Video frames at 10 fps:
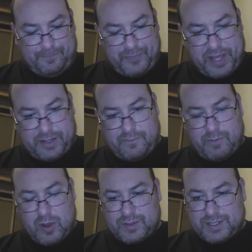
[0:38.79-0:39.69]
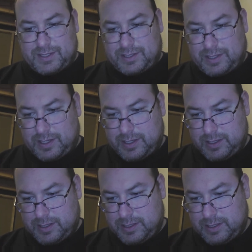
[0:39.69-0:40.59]
Tale of Moses,
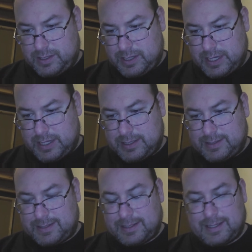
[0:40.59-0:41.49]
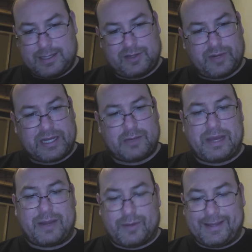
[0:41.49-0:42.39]
as uh, directed
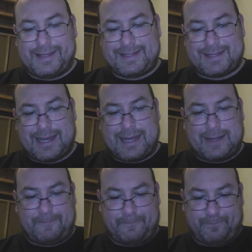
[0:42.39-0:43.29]
by Ridley Scott.